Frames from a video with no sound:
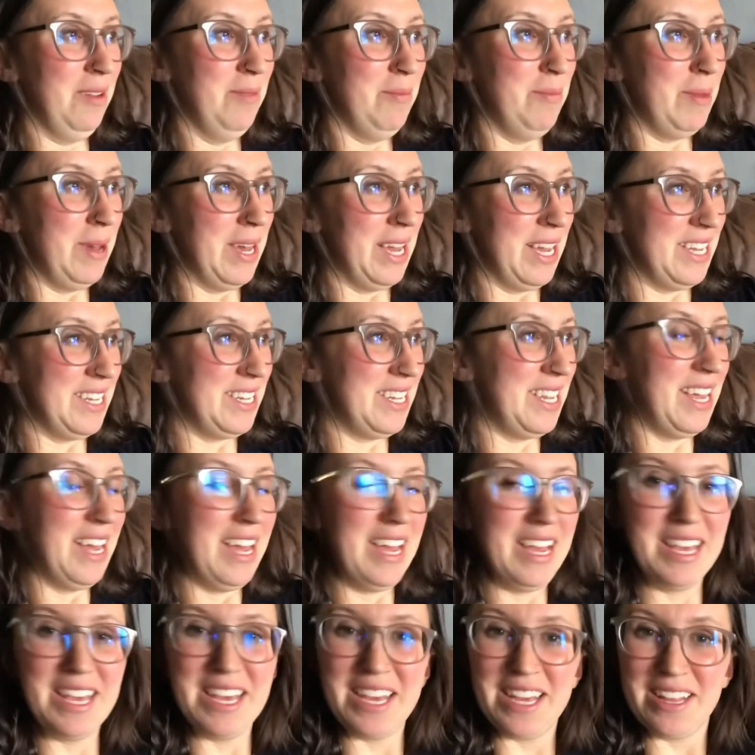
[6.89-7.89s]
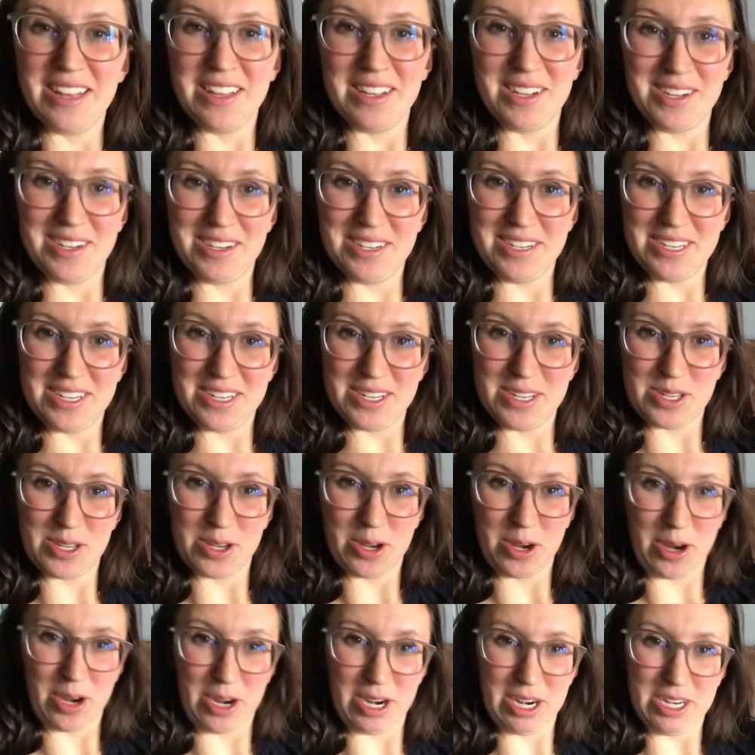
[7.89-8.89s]
but I get a little
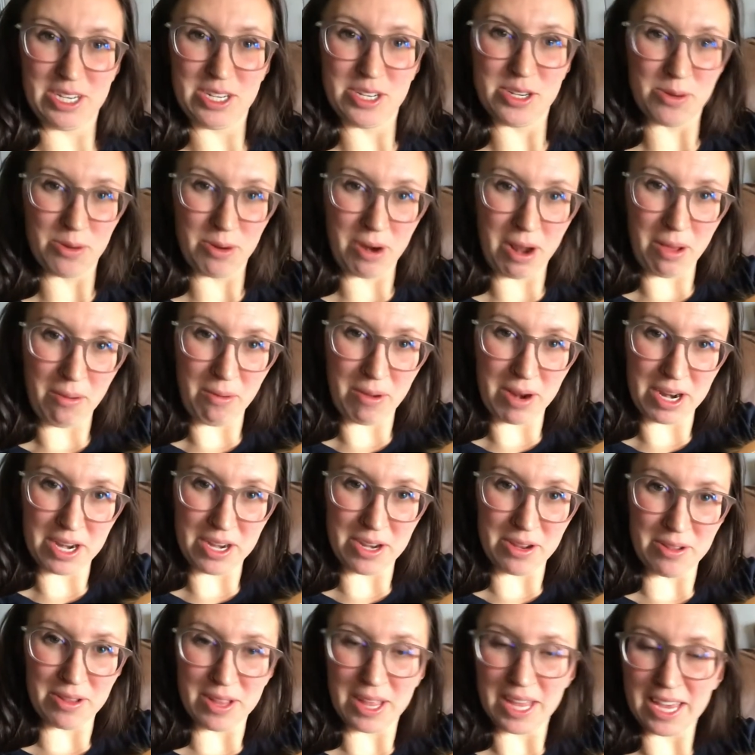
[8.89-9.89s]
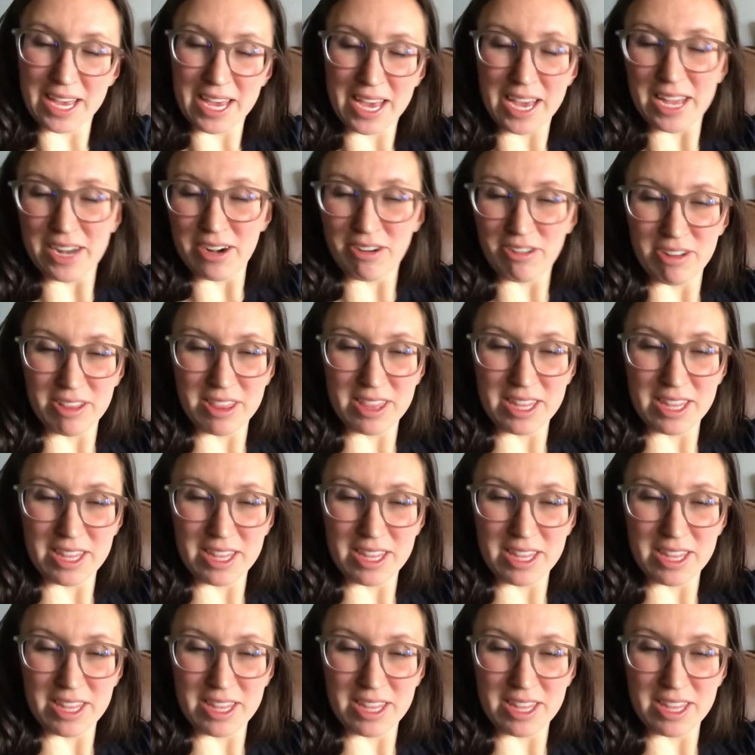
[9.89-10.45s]
discouraged when I want to do like a hundred